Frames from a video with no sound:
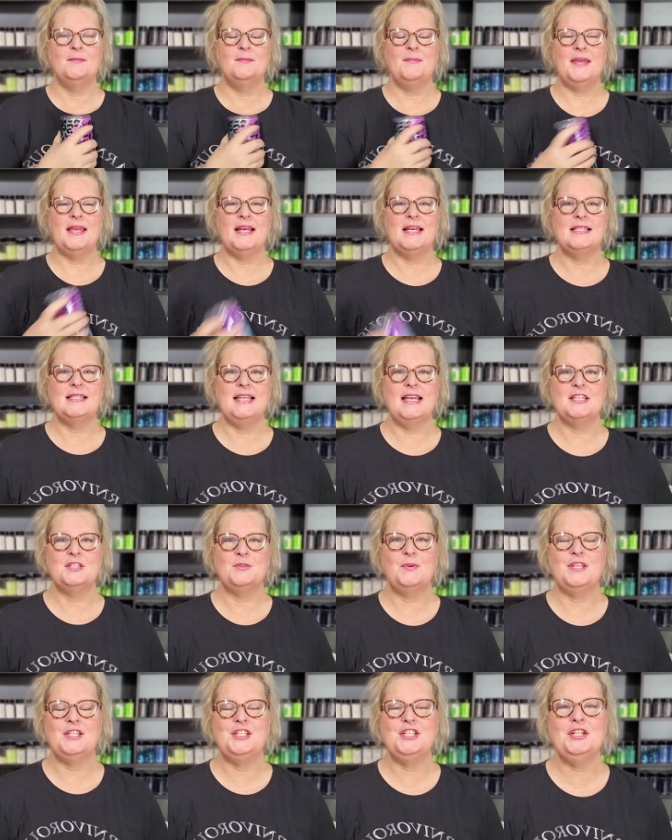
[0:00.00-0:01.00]
because yes
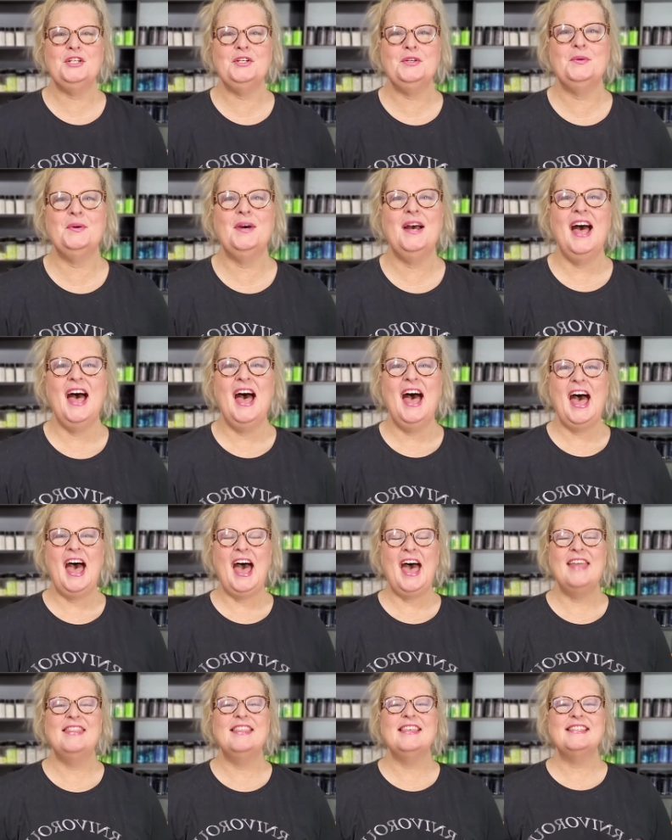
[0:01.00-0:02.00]
we do.
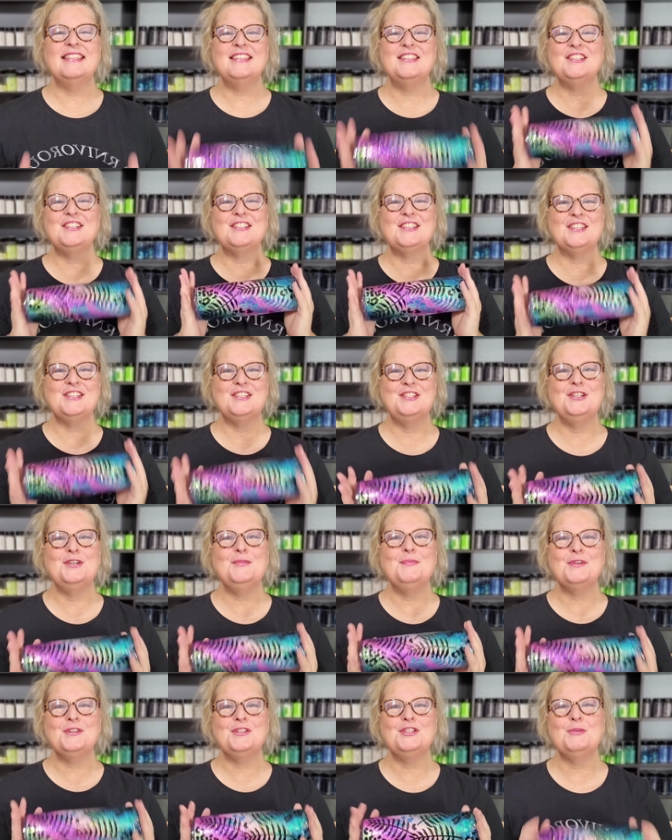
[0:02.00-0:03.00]
And this is just a
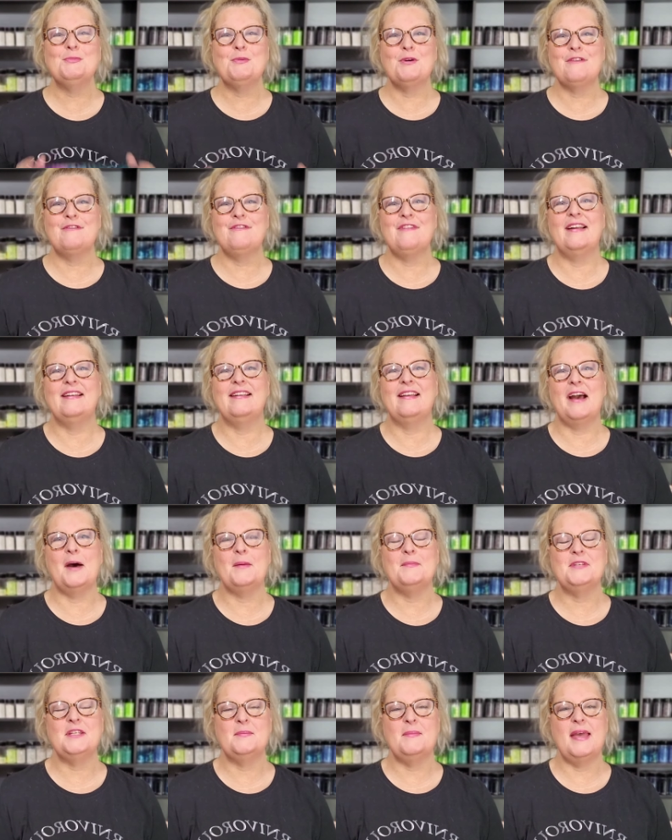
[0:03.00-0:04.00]
super fun
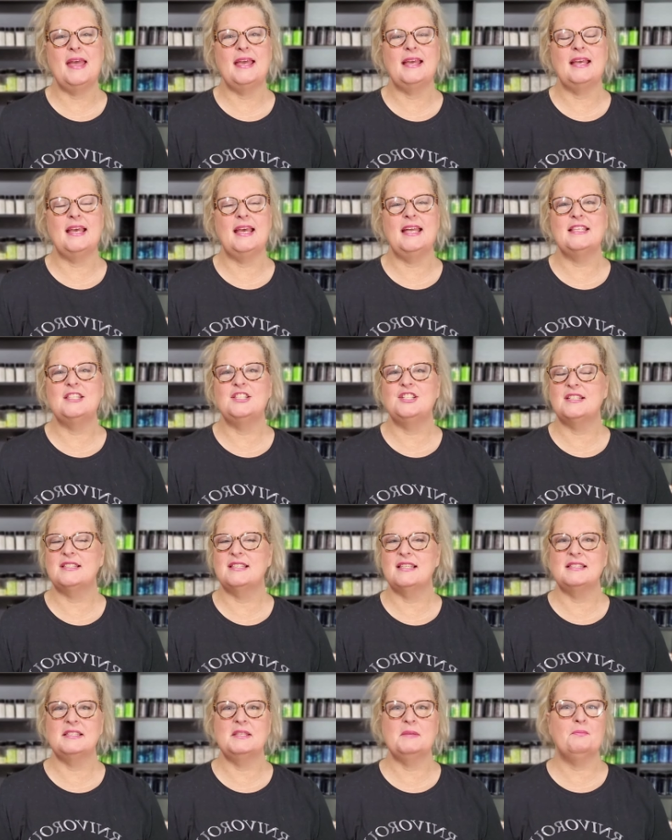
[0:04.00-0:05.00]
cup to make. It's just
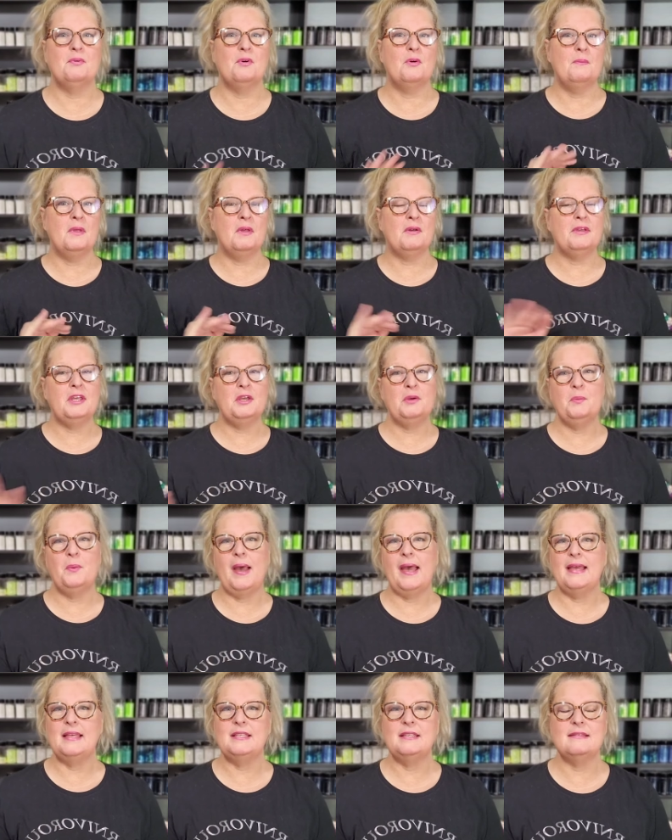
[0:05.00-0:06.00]
a simple Milky
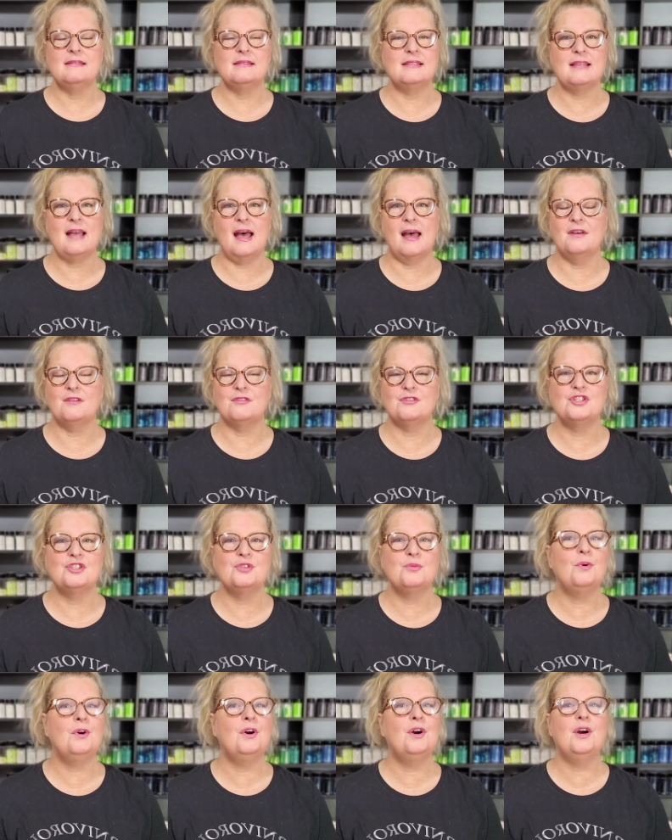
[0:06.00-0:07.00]
Way style
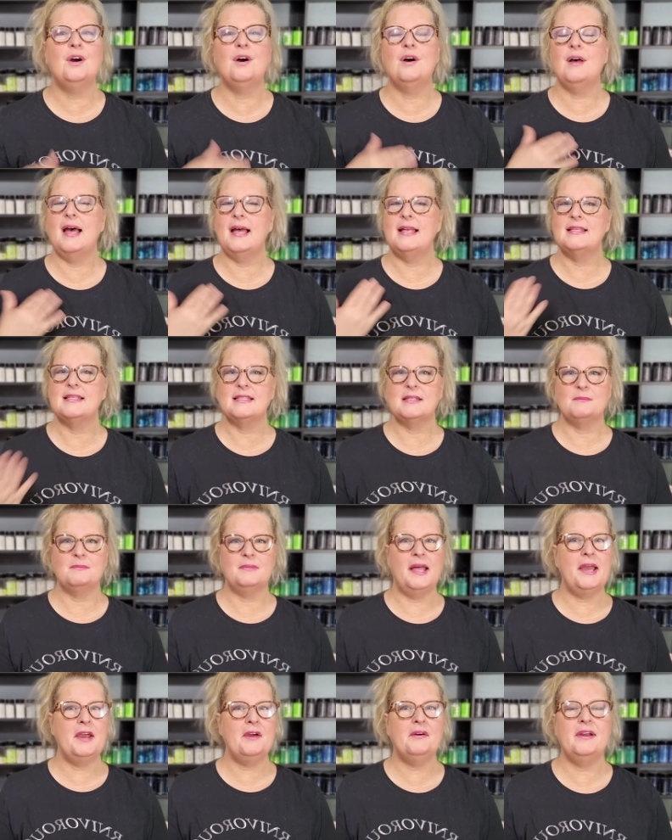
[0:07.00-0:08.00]
swirl and some
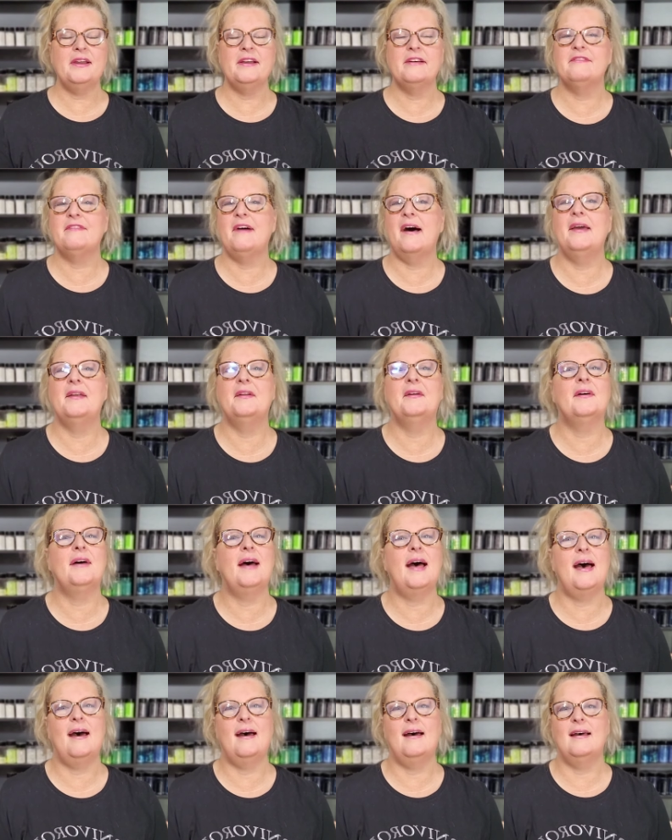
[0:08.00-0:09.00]
layering of vinyl,
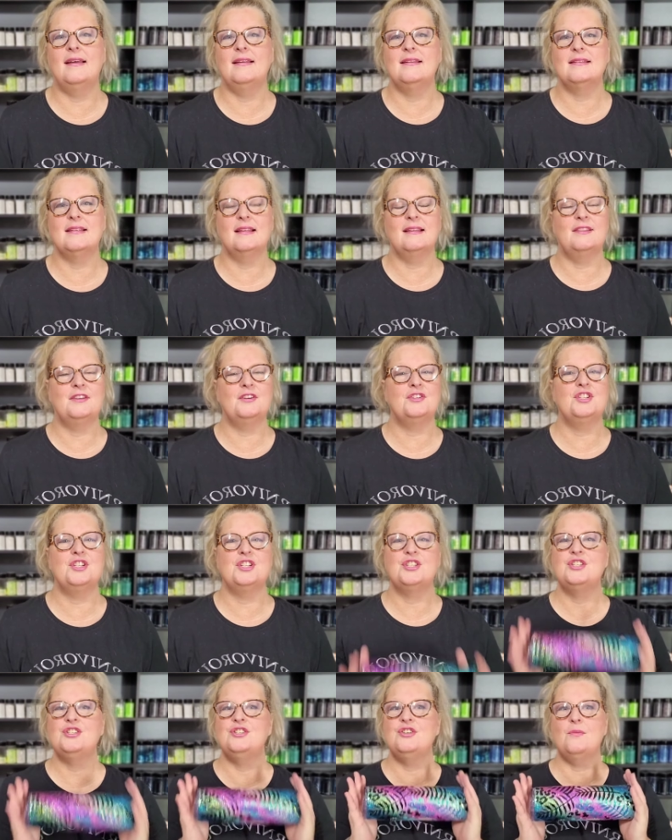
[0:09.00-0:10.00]
and there's
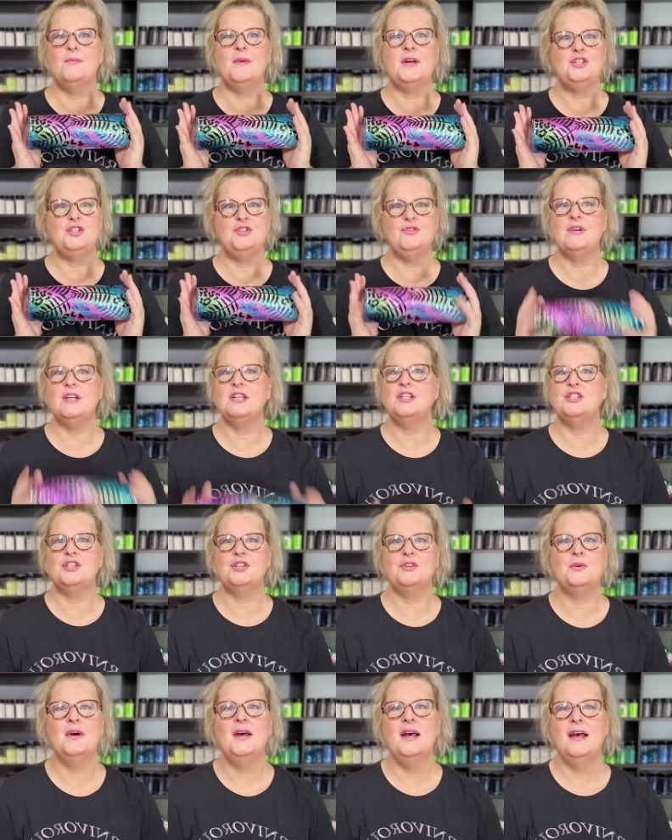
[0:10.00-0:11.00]
just so much you can
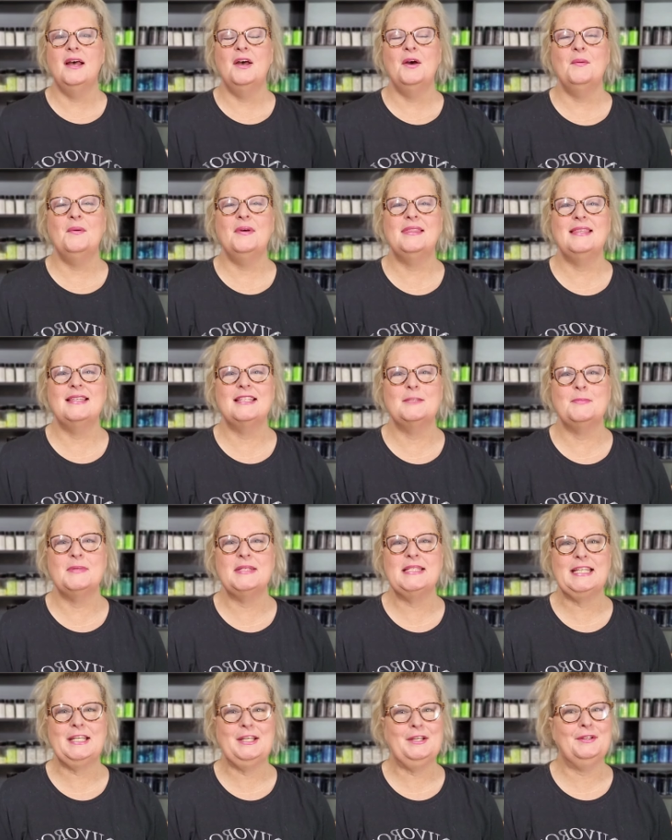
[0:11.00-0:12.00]
do with this
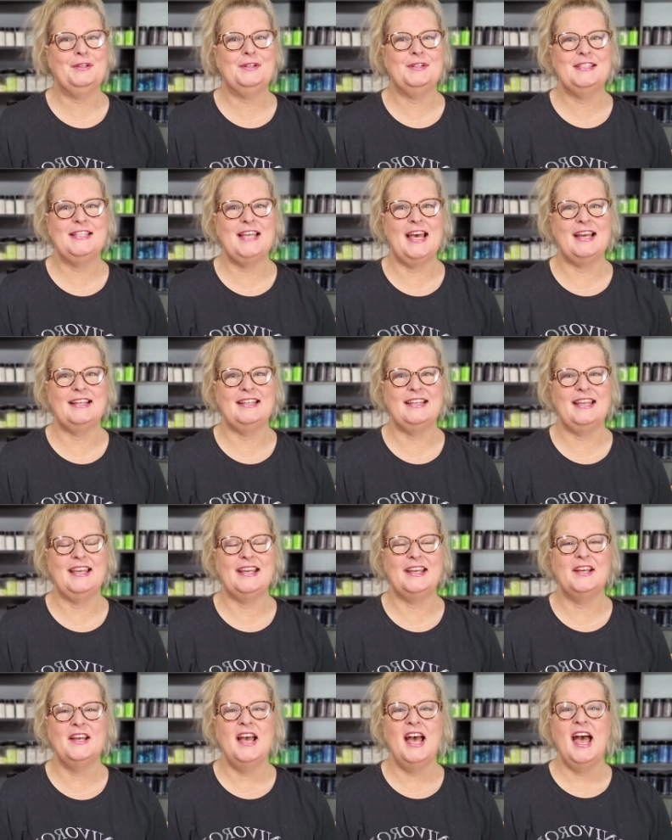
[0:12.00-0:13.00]
particular
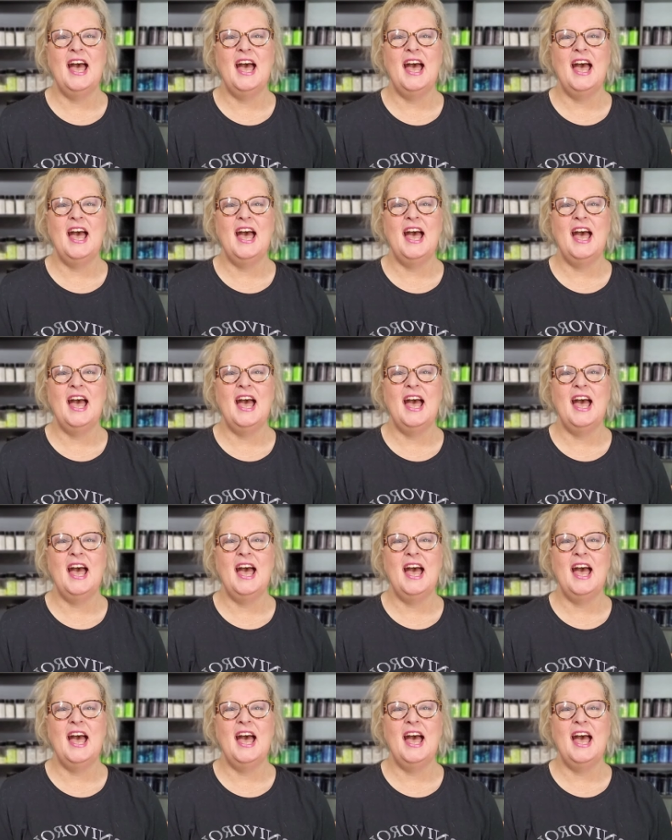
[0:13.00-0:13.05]
technique.